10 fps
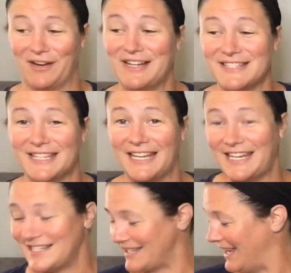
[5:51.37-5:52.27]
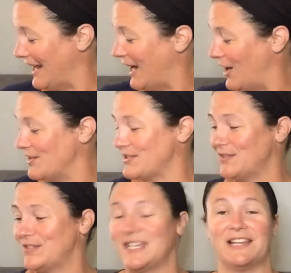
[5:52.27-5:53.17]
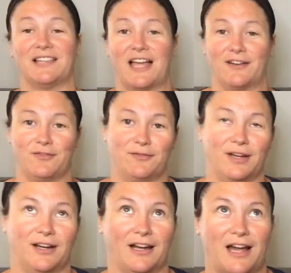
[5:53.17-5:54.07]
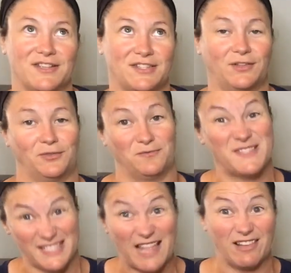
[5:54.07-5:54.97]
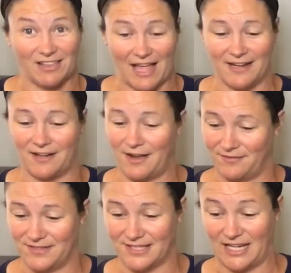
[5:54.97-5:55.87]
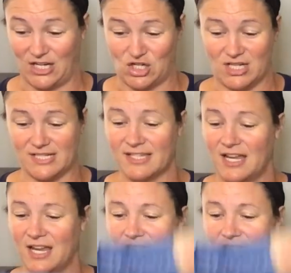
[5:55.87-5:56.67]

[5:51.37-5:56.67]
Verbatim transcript: wearing skinnies and I also see a lot of, or I also sell a lot of skinny jeans.